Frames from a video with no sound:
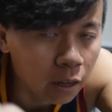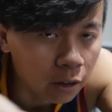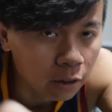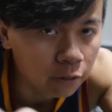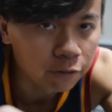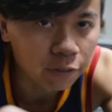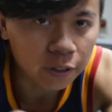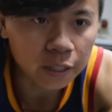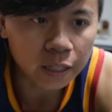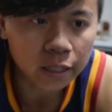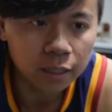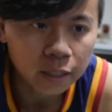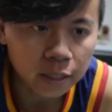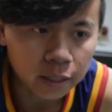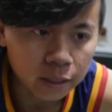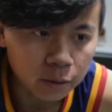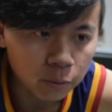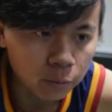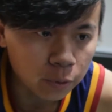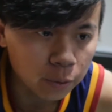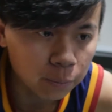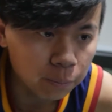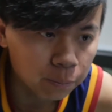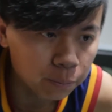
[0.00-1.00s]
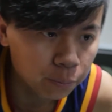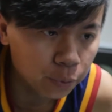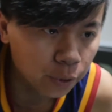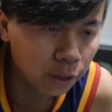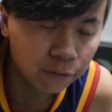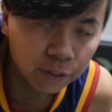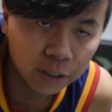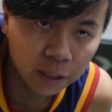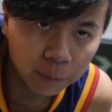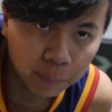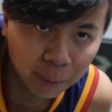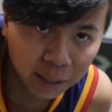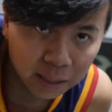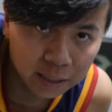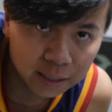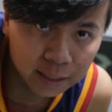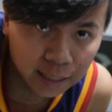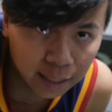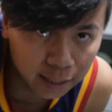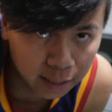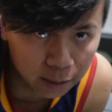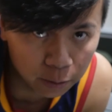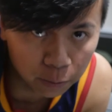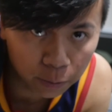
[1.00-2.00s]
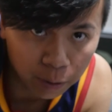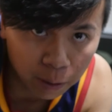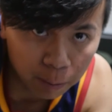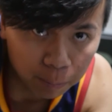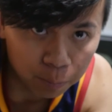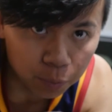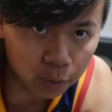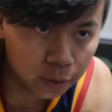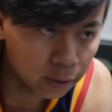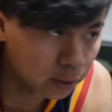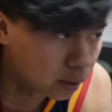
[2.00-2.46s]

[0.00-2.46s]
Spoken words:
Funny thing, we put everything back together. We didn't put